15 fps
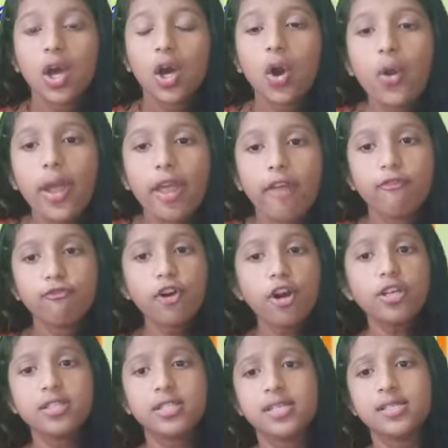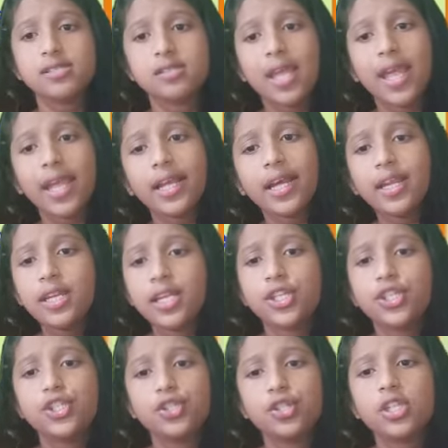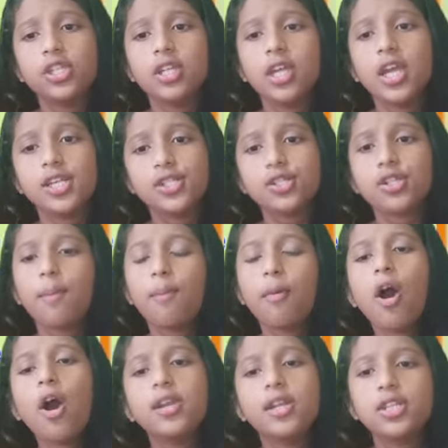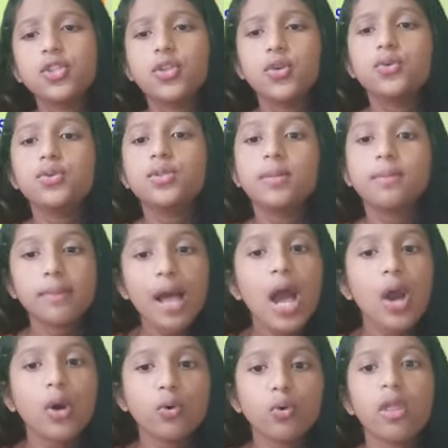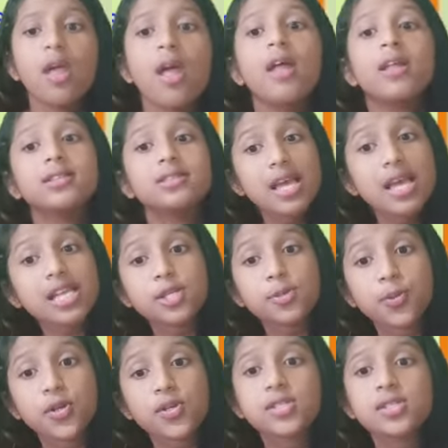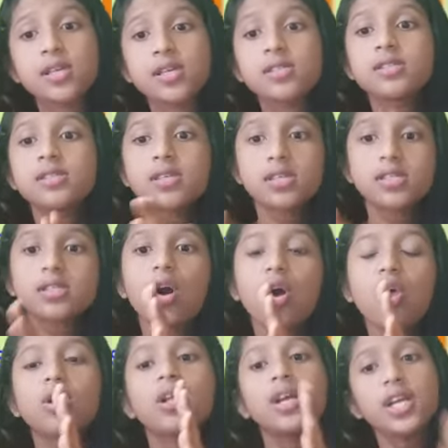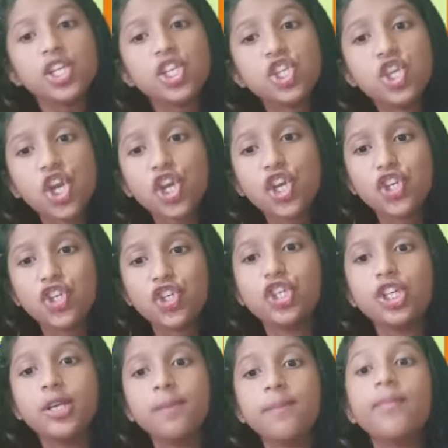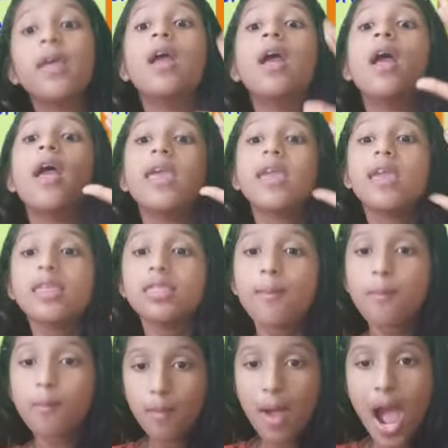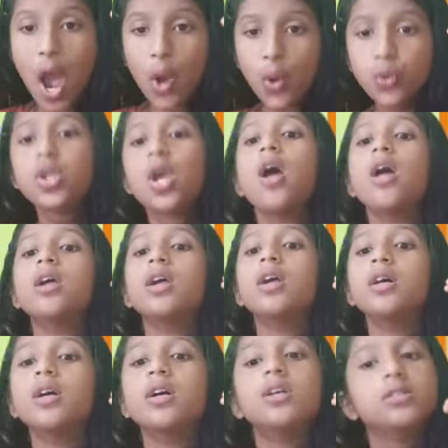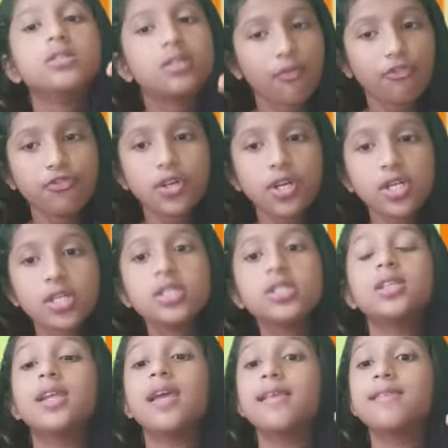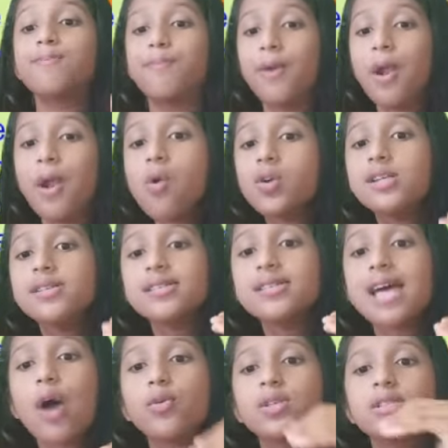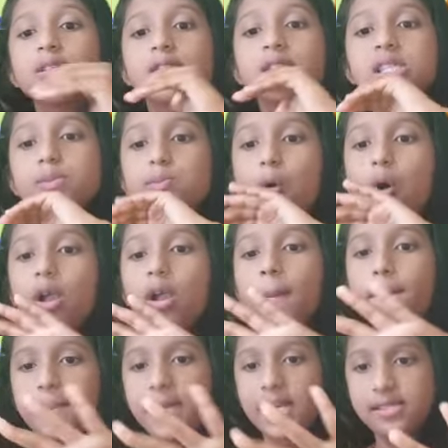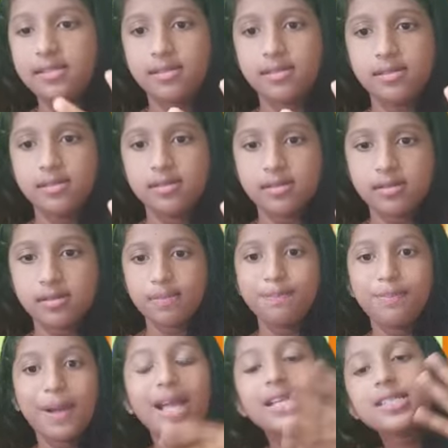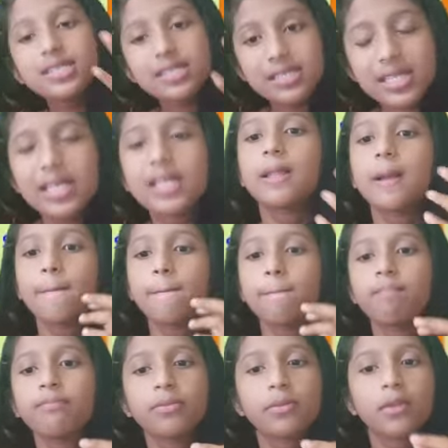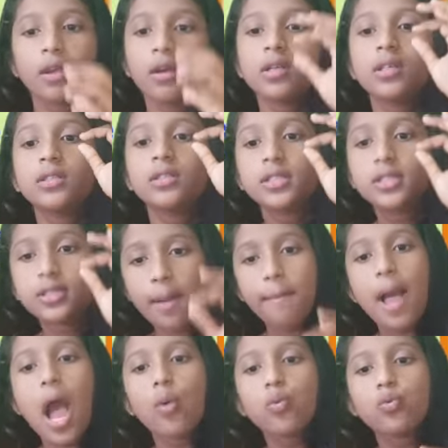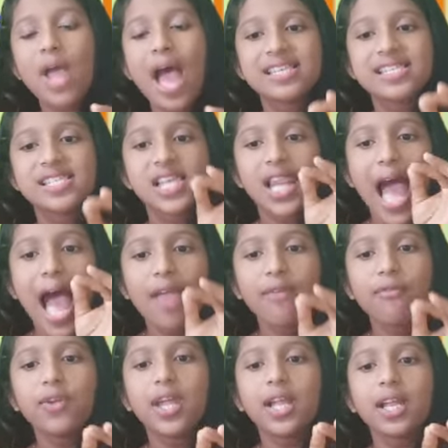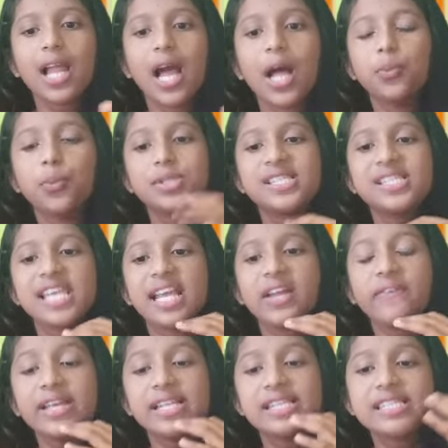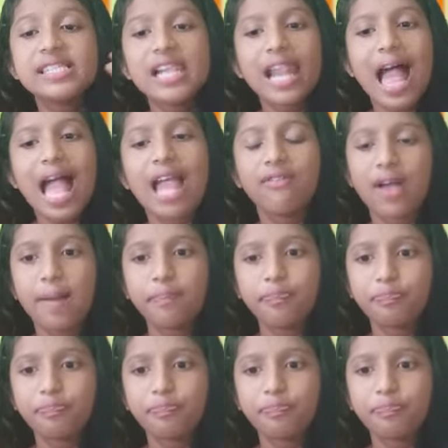Okay, food is taken into the body through the mouth. This process is called ingestion. In the mouth, the food is broken down into smaller pieces by teeth. The mouth has salivary gland which secretes saliva.